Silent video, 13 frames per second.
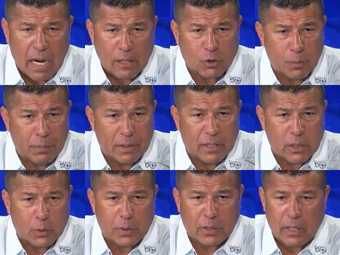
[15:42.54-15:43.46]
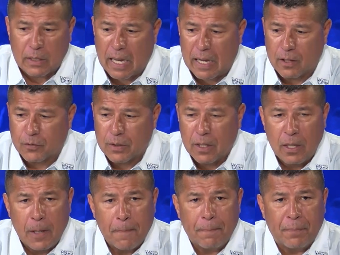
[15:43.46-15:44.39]
assuming this was alive,
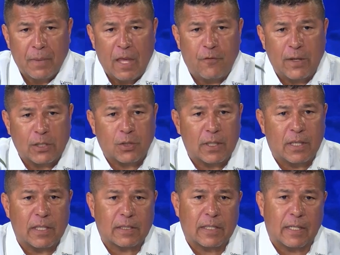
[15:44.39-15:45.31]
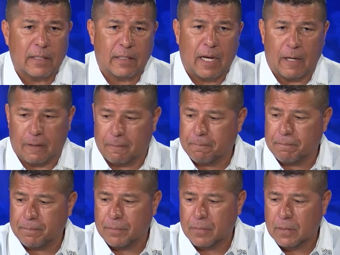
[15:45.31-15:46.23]
eventually this is going to die.
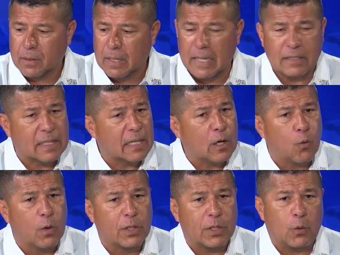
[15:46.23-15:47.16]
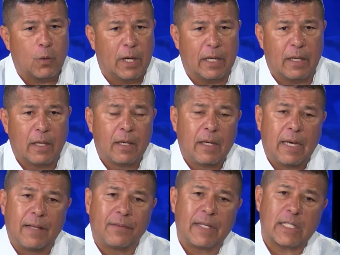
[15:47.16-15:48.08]
Yes. It's going to wither away.
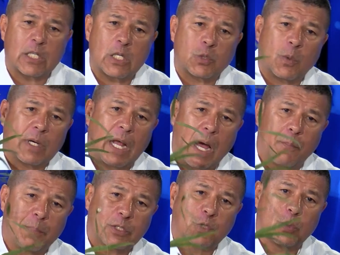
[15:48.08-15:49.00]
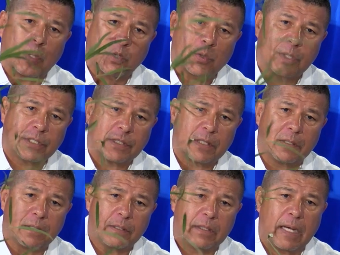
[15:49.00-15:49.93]
And this is what happens to a
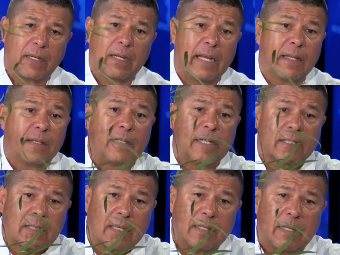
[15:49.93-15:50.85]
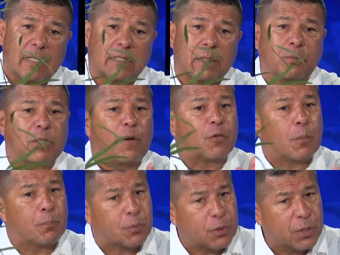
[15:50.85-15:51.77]
Christian that disconnects himself from